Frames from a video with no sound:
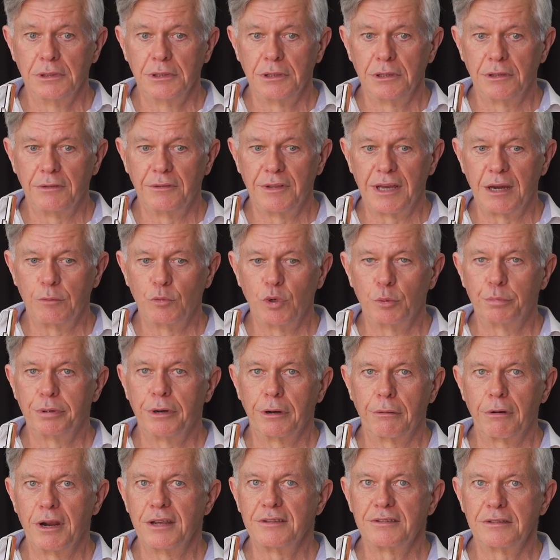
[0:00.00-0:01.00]
that will
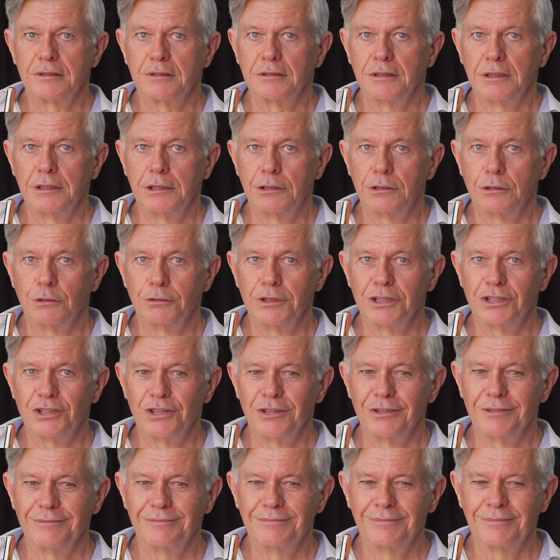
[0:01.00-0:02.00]
progress in an
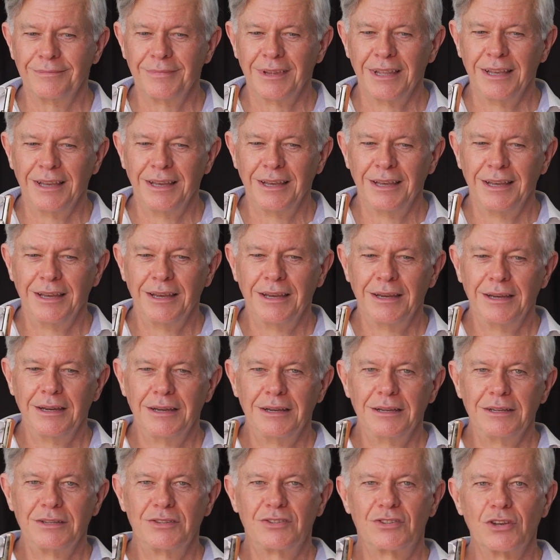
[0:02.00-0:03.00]
audition.
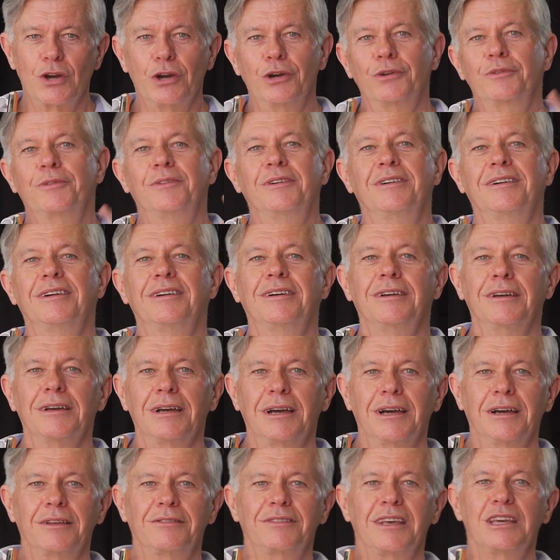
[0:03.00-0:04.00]
So,
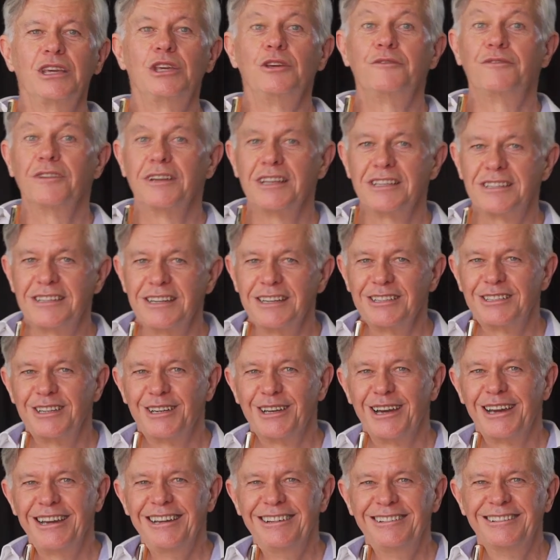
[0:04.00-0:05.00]
thank you for listening
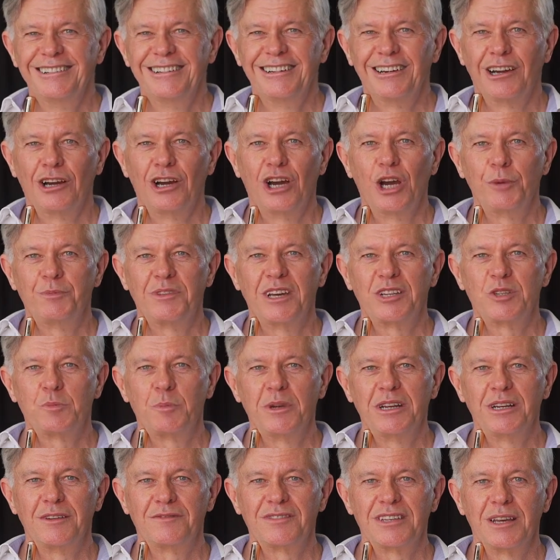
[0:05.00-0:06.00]
today. I hope that's
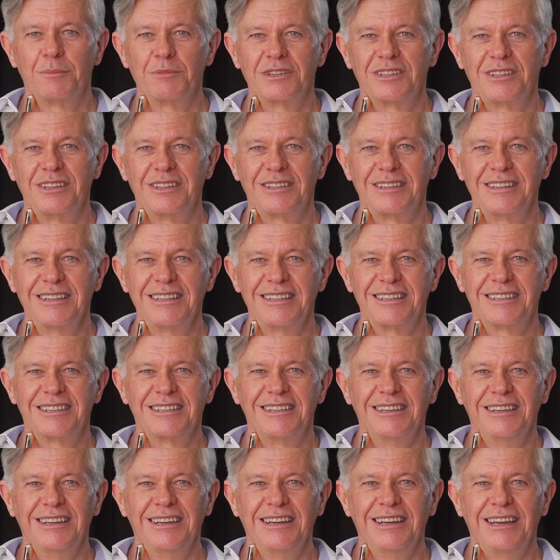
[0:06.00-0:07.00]
been of some assistance,
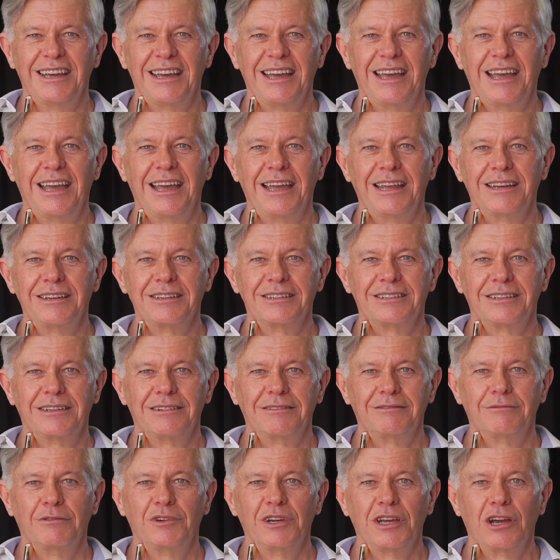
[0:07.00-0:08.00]
and
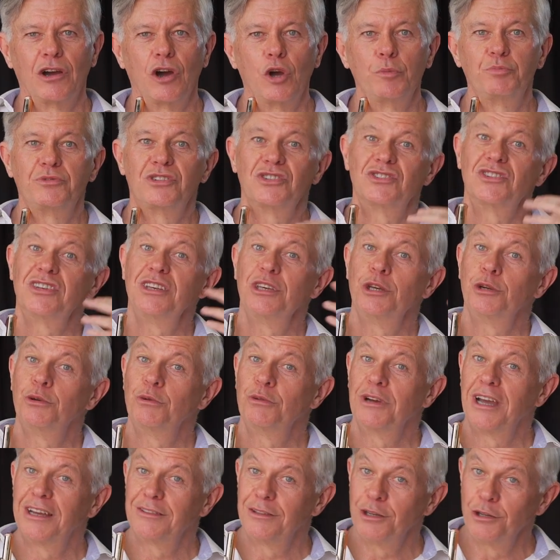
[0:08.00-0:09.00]
we hope to see
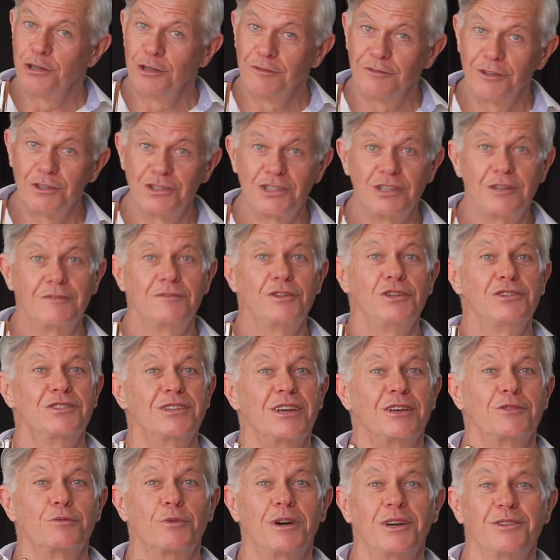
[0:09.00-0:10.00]
you at the University of New
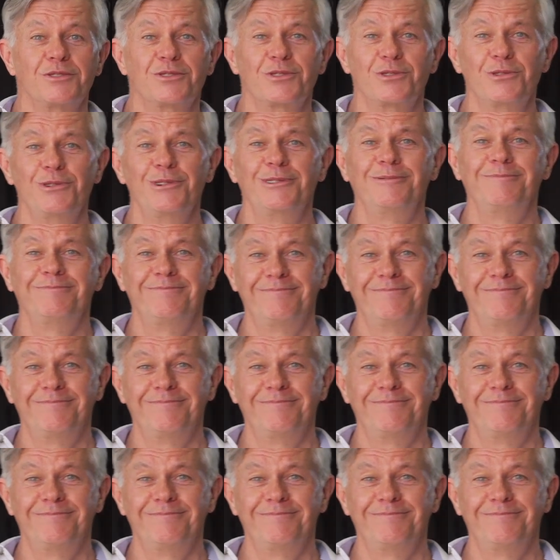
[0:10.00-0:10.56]
South Wales soon.